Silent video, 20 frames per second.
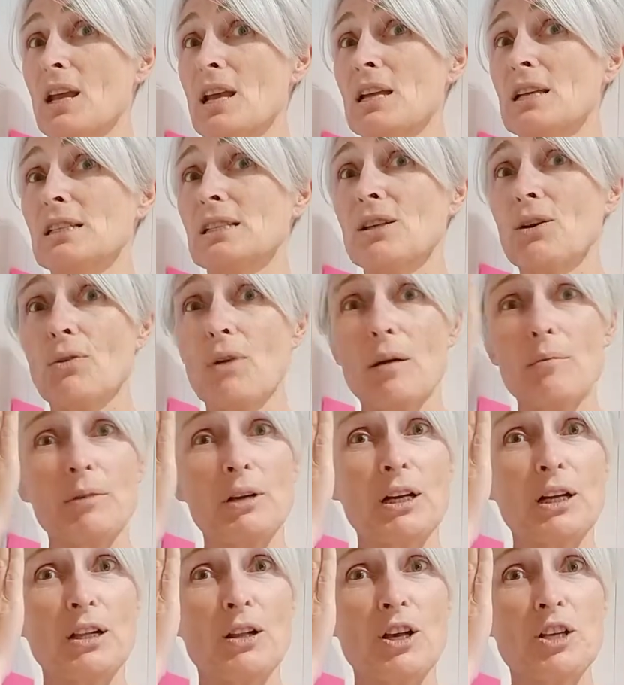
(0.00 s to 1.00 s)
So I'm going
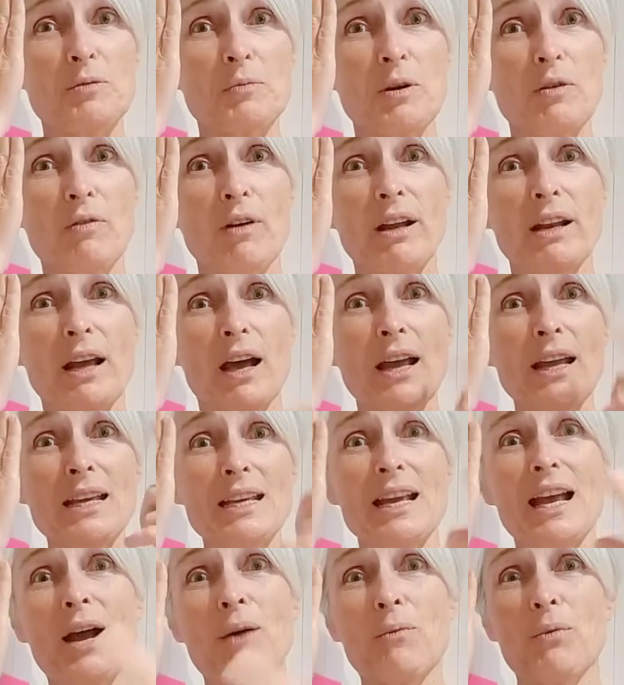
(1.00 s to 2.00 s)
to close my right eye
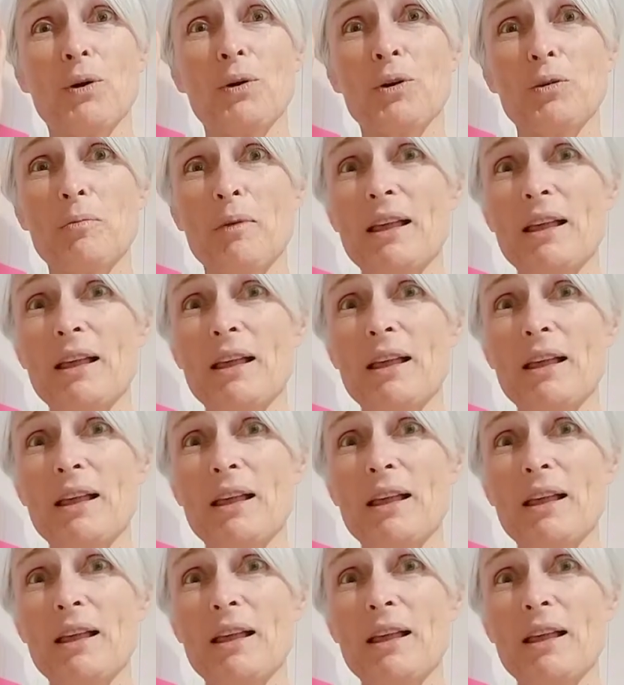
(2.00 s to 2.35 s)
and work with my